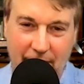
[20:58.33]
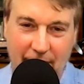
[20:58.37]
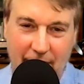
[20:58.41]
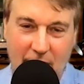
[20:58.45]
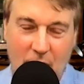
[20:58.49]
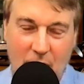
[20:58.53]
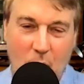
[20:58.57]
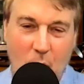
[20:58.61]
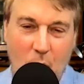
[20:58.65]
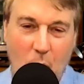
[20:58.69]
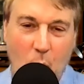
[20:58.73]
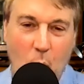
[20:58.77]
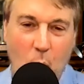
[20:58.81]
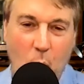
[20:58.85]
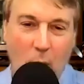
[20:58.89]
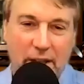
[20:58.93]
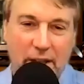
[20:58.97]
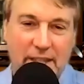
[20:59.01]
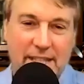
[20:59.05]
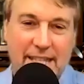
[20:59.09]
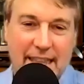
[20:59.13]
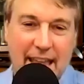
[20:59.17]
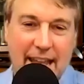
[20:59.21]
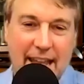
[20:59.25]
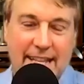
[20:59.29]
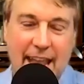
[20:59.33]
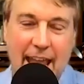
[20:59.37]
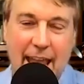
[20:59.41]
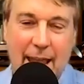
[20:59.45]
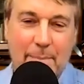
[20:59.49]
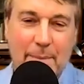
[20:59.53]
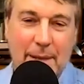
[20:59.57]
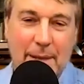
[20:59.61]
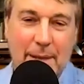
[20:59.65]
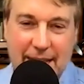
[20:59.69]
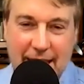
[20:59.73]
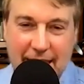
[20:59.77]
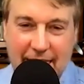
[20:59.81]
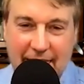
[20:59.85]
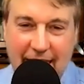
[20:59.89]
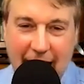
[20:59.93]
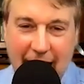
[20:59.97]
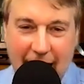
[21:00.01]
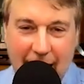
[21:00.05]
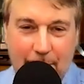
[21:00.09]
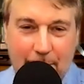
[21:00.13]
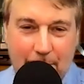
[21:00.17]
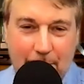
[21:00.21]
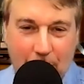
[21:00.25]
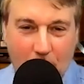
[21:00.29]
What's that? Take me to that
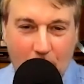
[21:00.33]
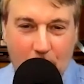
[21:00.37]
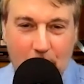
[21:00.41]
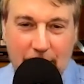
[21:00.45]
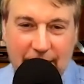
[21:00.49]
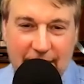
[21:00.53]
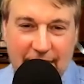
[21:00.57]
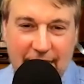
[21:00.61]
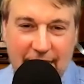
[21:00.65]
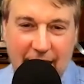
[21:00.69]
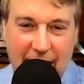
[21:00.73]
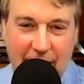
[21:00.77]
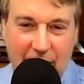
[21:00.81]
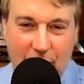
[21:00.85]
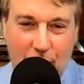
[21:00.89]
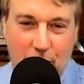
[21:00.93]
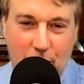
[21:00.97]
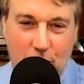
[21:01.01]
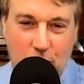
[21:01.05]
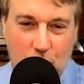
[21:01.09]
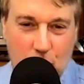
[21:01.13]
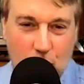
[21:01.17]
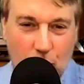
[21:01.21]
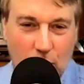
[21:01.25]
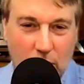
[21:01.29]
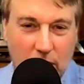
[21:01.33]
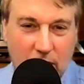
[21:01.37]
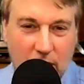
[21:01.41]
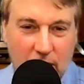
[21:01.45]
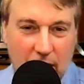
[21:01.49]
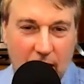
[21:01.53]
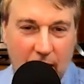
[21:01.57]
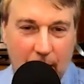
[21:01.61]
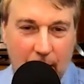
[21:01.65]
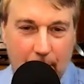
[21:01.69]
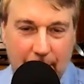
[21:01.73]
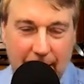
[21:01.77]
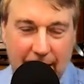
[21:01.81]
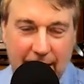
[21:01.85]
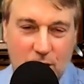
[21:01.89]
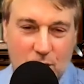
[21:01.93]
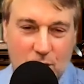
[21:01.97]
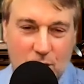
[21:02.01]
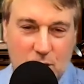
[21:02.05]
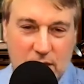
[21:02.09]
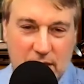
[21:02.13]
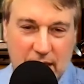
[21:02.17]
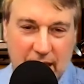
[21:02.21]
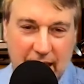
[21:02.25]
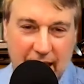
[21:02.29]
moment there. You look up and you see
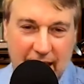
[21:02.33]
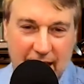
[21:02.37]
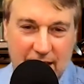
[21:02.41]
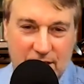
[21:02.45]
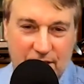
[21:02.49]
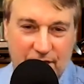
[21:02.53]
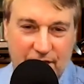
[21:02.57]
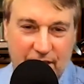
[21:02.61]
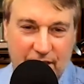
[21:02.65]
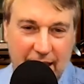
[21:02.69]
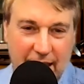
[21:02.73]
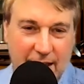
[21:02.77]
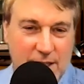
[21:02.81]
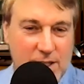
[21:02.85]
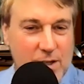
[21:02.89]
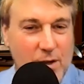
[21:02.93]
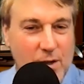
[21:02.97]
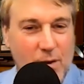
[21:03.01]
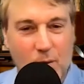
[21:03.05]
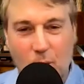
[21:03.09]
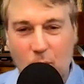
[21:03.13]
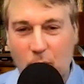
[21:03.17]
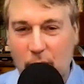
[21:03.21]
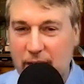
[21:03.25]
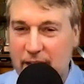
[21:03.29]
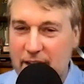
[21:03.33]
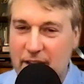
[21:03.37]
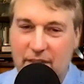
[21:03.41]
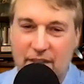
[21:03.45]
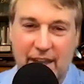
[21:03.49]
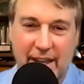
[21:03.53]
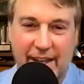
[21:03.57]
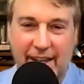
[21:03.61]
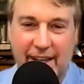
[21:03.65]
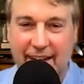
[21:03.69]
his face. What are you thinking?